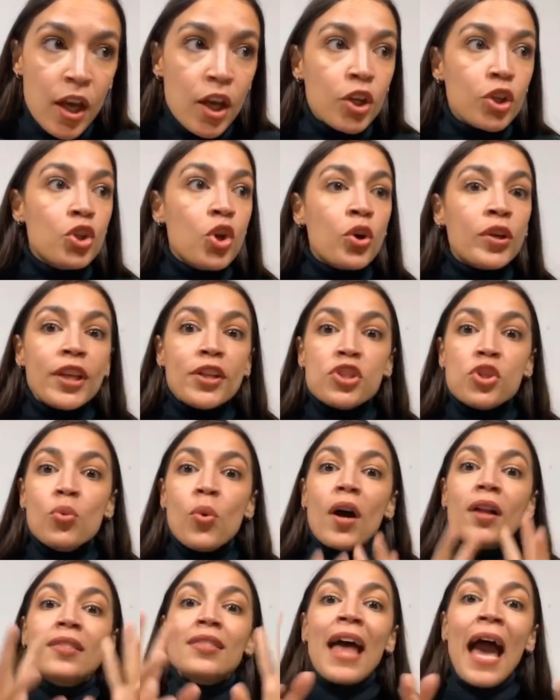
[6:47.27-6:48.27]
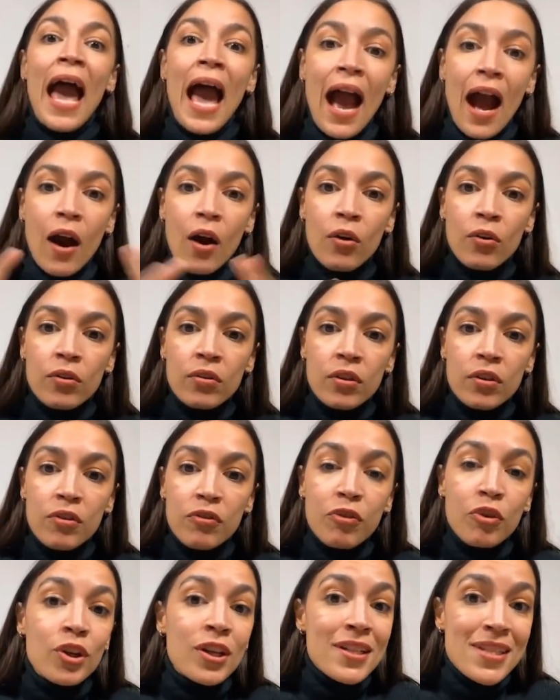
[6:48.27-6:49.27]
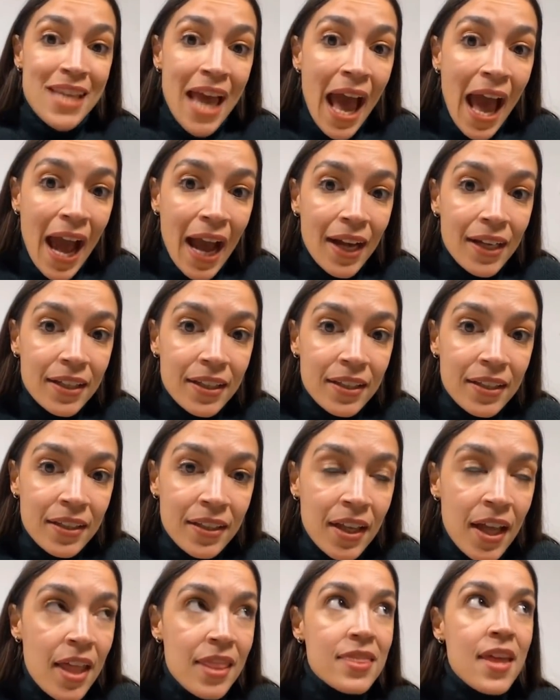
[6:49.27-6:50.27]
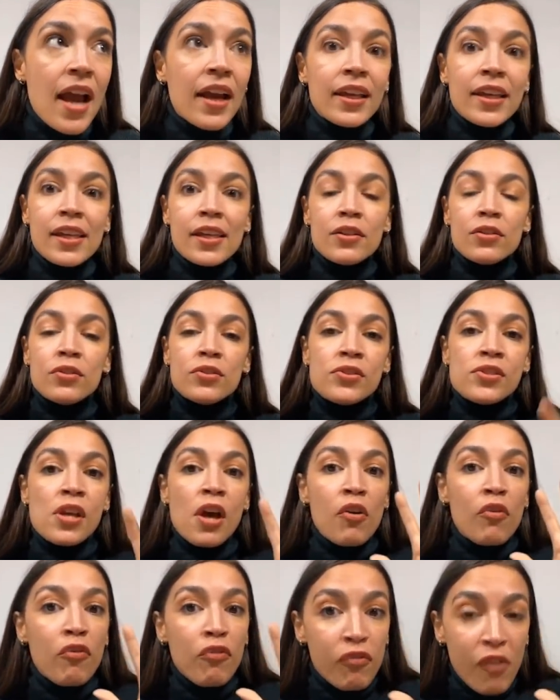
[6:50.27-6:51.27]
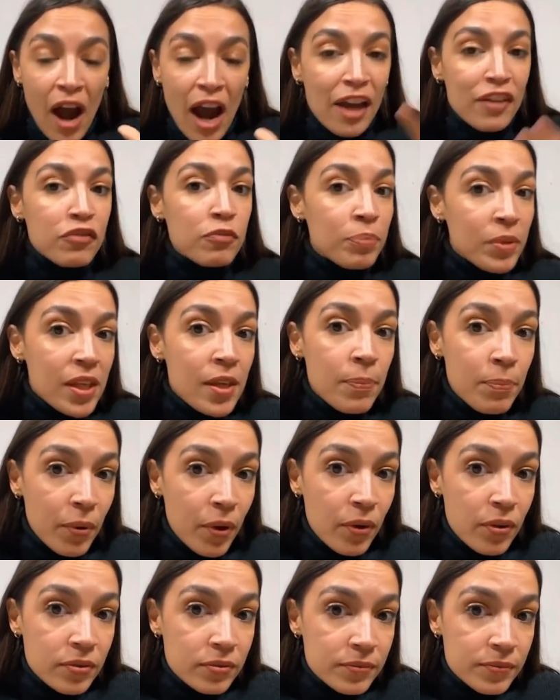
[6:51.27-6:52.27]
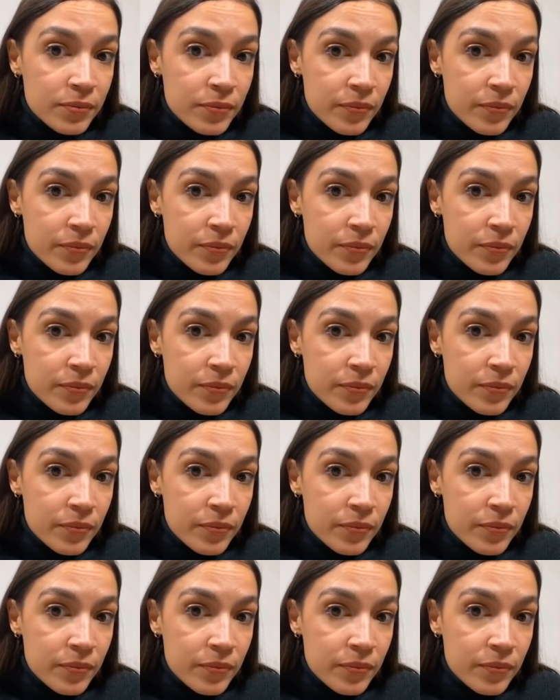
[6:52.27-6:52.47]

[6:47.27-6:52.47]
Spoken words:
You don't get to allow for an attack that kills 5 people.